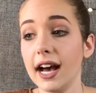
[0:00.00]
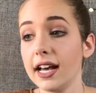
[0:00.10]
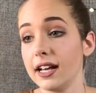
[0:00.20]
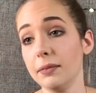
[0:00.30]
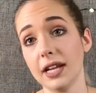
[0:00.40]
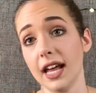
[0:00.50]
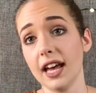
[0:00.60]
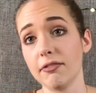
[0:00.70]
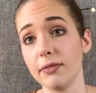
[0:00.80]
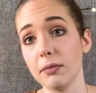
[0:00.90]
I, I mean,
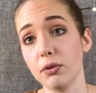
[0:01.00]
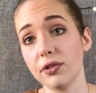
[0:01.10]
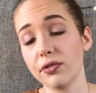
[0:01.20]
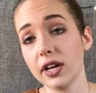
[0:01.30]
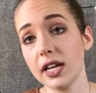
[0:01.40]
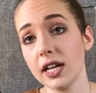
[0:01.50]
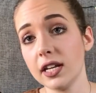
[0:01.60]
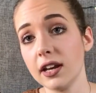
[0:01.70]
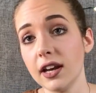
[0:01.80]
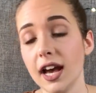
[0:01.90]
I have my
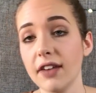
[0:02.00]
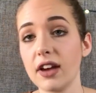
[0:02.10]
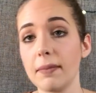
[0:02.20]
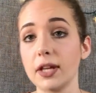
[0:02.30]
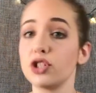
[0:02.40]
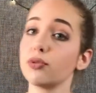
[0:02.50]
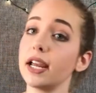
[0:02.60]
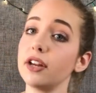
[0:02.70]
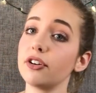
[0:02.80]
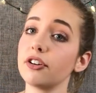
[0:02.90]
boyfriend, I've got my
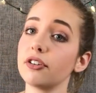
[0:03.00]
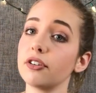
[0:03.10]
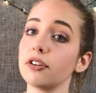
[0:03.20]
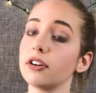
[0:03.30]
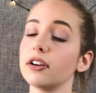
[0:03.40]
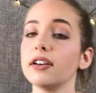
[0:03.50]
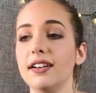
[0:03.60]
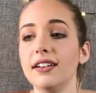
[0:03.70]
trainer.